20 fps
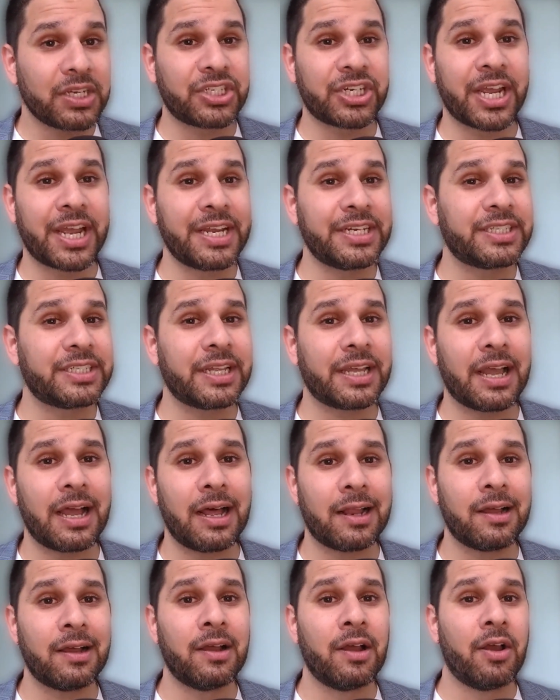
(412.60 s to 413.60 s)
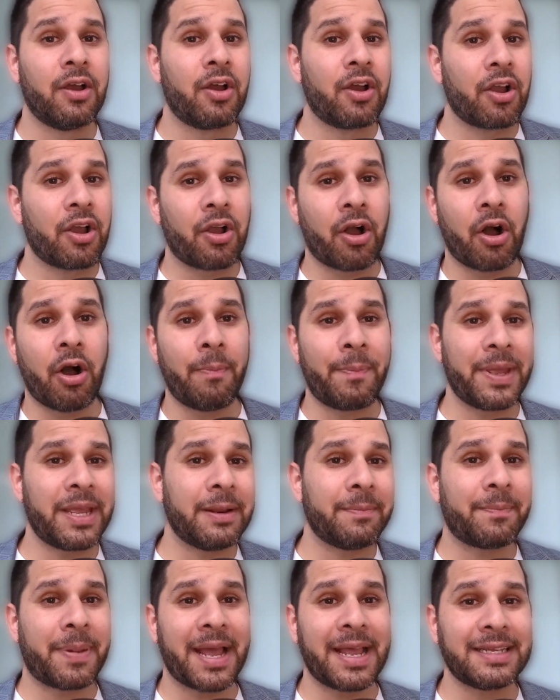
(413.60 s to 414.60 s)
change the color,
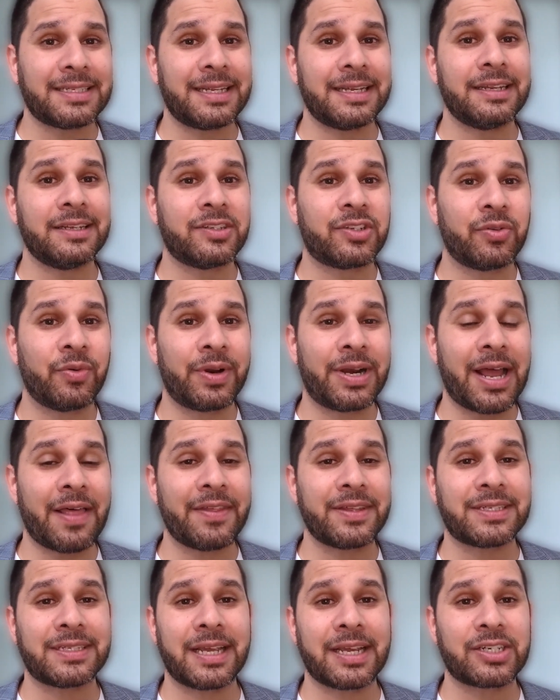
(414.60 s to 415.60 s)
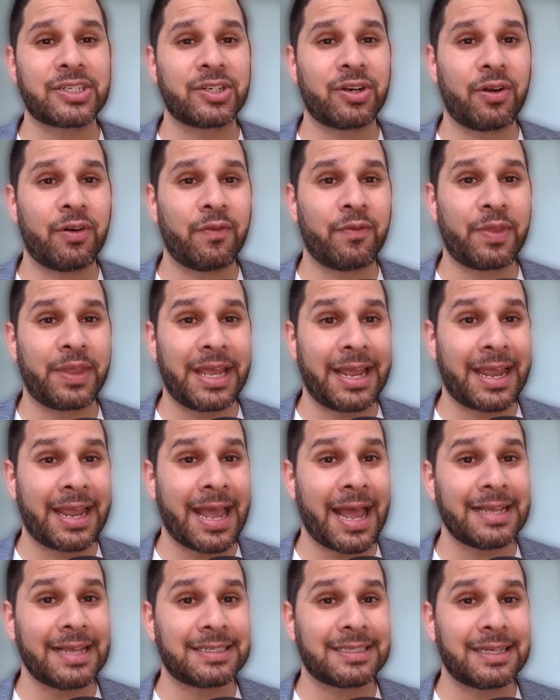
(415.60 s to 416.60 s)
copy and paste it into another section of the
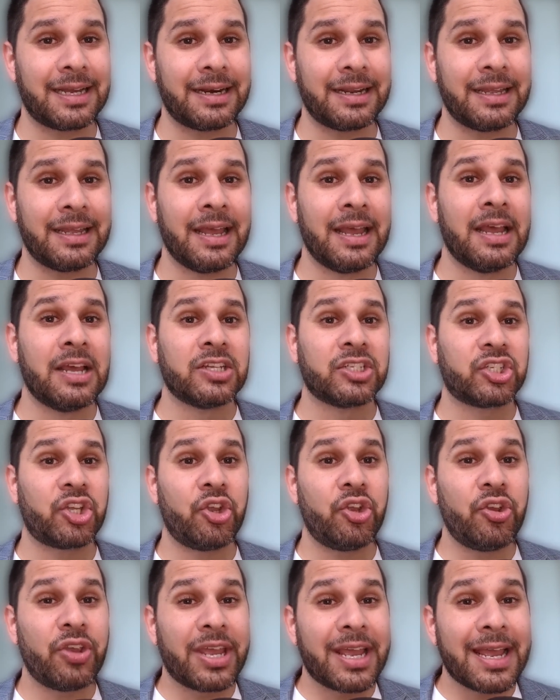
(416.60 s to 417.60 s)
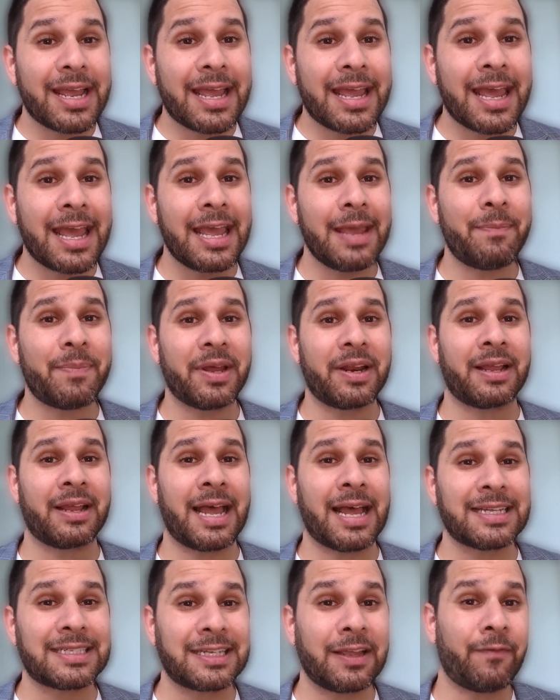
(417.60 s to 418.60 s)
case study so you can keep
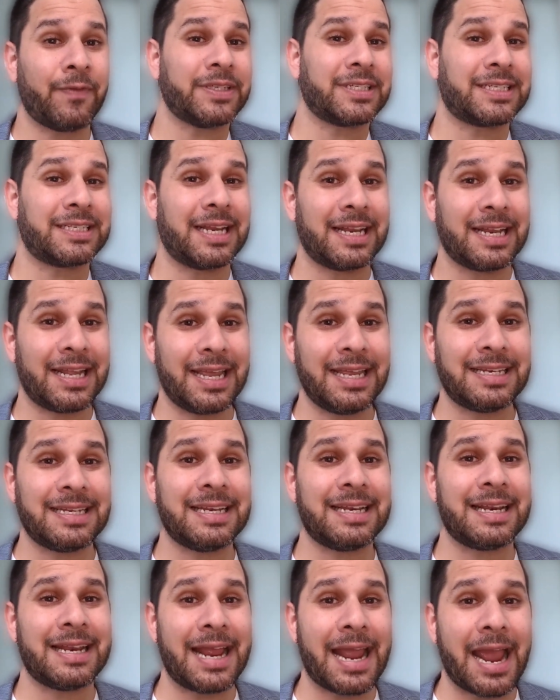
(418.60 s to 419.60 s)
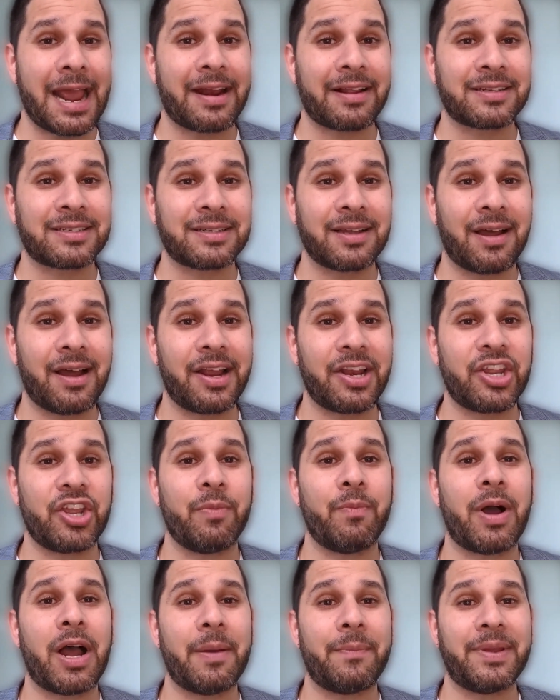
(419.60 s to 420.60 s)
it. As if it's deleted and out of sight,
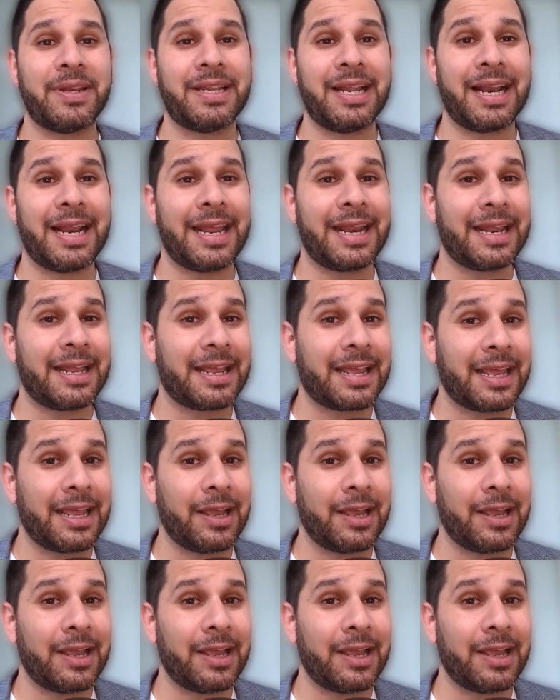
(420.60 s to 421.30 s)
you might be deleting